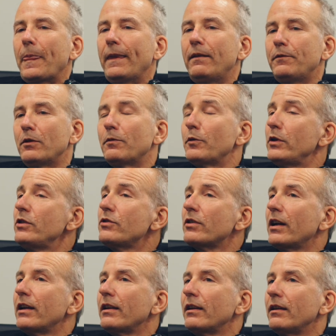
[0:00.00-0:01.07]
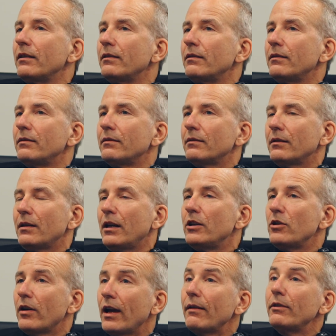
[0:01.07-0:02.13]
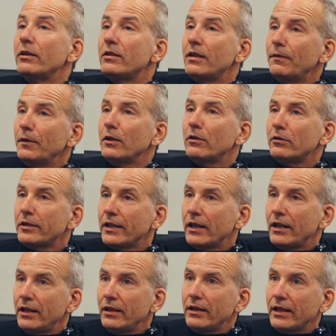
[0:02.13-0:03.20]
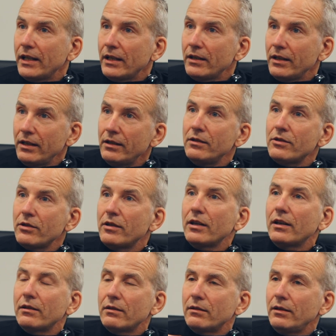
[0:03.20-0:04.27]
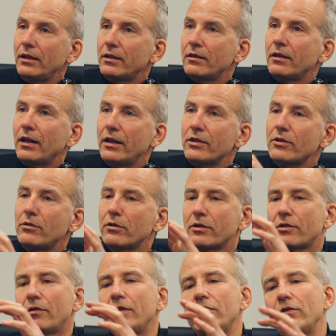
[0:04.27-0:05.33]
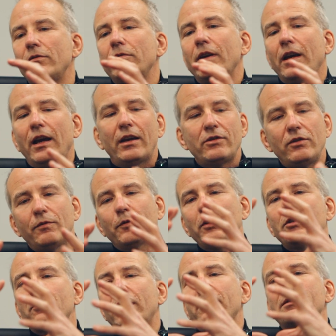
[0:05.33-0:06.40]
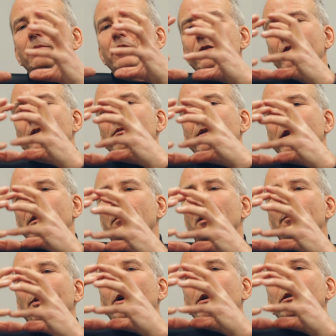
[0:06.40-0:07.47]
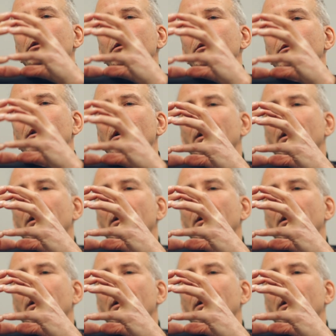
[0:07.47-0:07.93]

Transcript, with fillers: if you're freeze drying it and you're having difficulty getting the heat into the into the ice core, so as you as you freeze dry something, you start with a, a particle,